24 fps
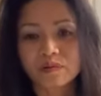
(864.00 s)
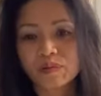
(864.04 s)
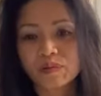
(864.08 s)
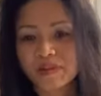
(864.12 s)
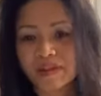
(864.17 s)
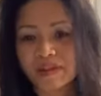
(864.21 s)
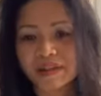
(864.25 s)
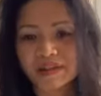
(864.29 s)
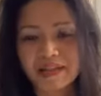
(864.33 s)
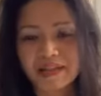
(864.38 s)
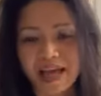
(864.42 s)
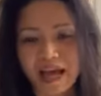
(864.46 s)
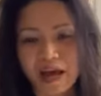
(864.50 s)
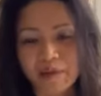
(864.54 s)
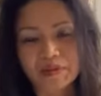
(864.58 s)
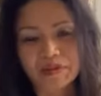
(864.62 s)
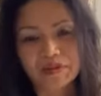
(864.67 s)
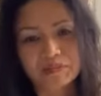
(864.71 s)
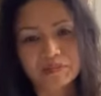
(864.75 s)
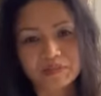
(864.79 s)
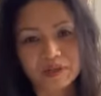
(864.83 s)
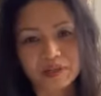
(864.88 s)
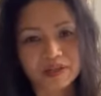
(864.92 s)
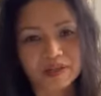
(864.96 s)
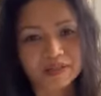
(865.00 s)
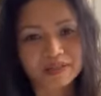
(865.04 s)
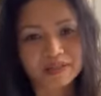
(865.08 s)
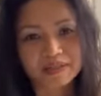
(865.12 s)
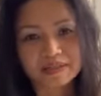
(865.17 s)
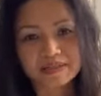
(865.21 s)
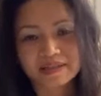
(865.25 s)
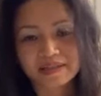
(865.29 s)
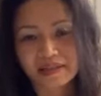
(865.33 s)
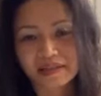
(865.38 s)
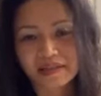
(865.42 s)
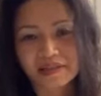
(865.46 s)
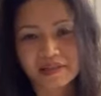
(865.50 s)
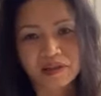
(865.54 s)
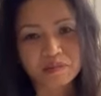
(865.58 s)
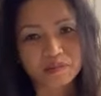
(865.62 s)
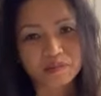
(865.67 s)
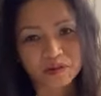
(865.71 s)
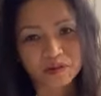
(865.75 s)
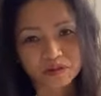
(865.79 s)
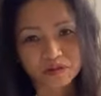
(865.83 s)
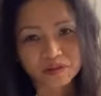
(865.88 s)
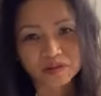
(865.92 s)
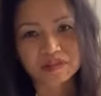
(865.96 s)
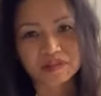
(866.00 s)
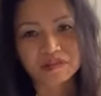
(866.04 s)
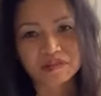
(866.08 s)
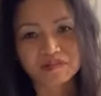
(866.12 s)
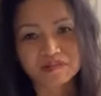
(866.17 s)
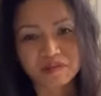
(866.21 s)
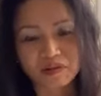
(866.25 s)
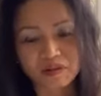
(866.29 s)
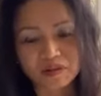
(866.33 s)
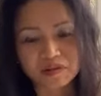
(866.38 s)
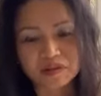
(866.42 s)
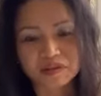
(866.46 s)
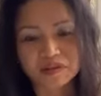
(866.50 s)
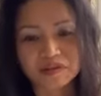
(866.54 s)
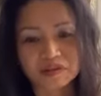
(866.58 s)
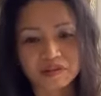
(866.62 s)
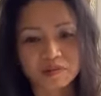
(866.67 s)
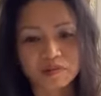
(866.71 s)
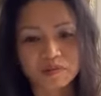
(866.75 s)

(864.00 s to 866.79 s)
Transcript: Within capital markets, I think most folks are